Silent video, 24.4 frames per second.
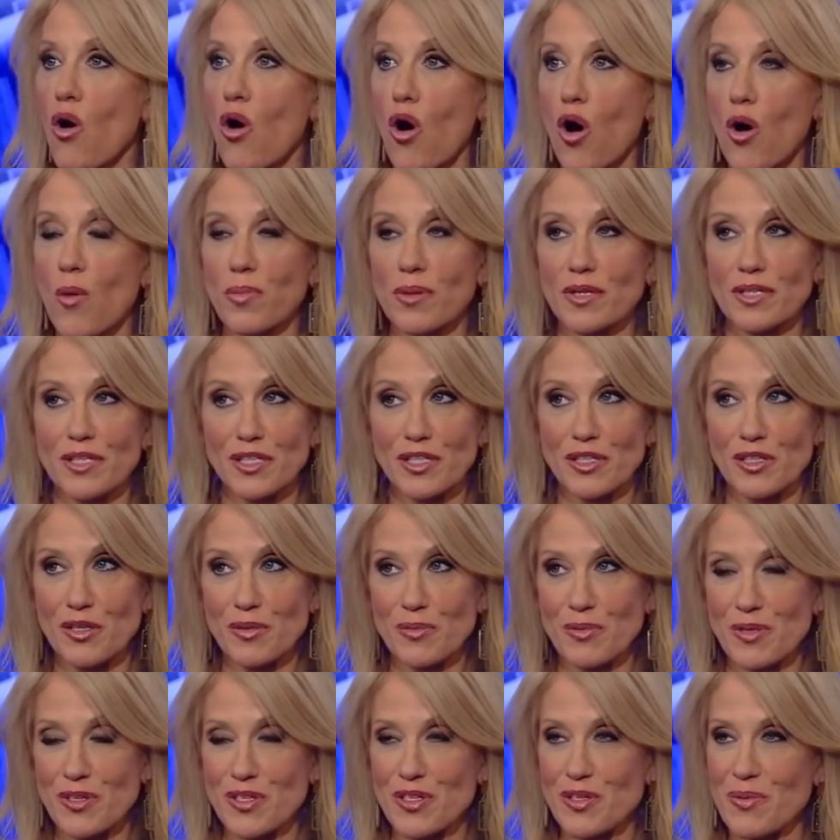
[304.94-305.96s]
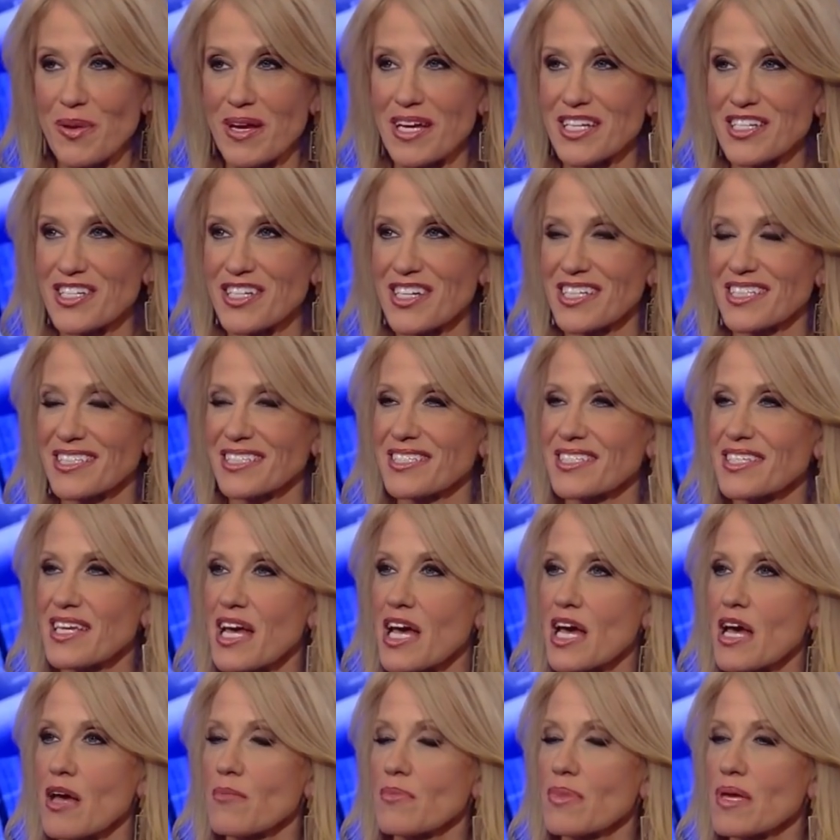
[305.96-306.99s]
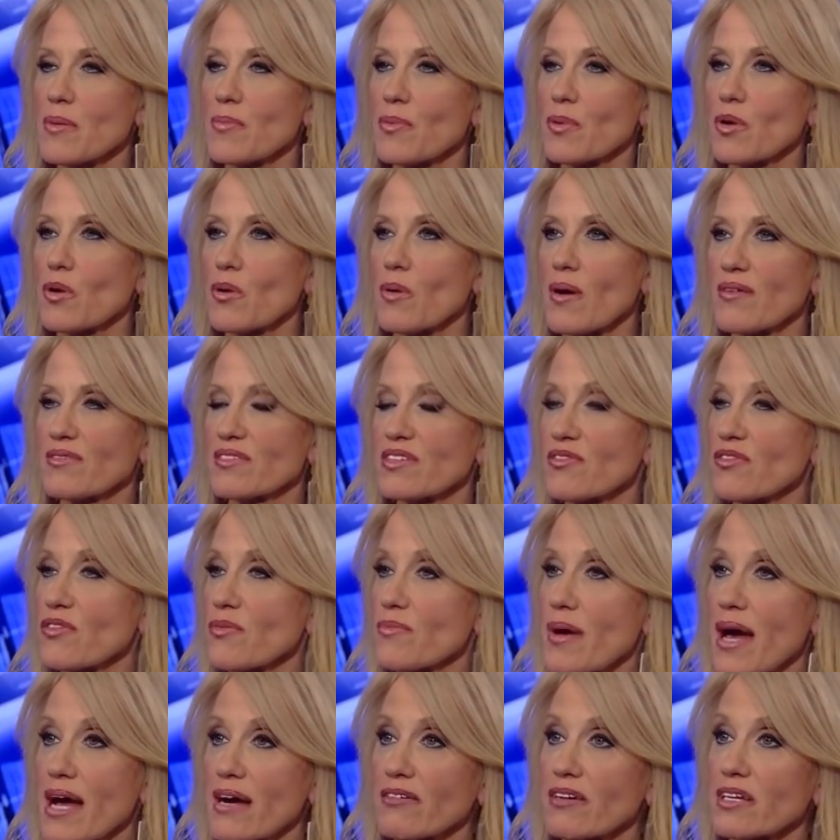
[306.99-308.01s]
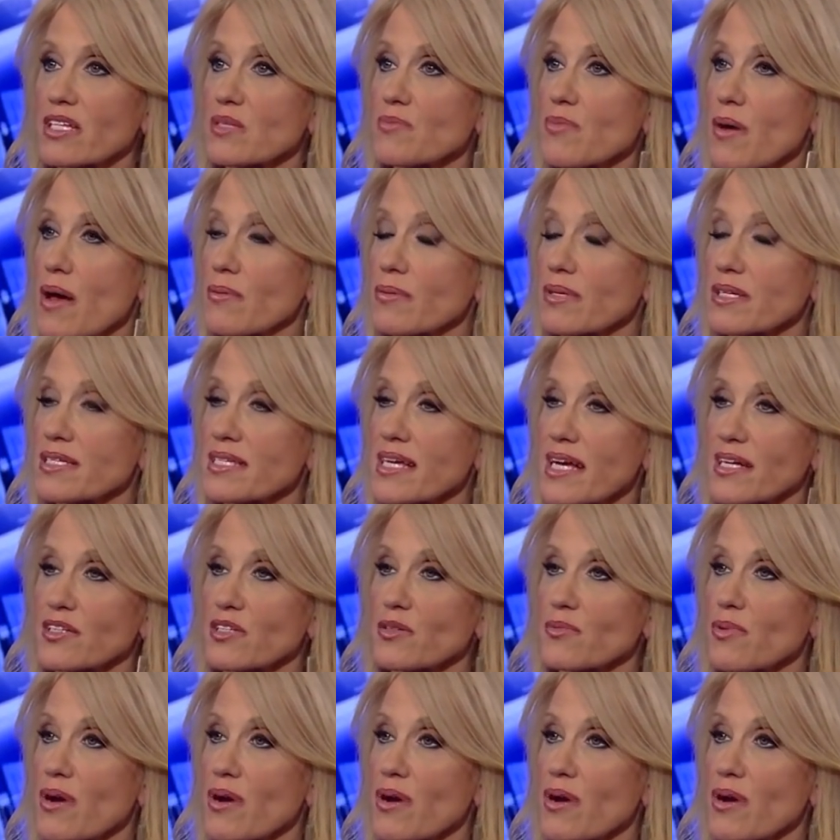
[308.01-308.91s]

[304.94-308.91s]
all political persuasions, people who have different backgrounds, public sector,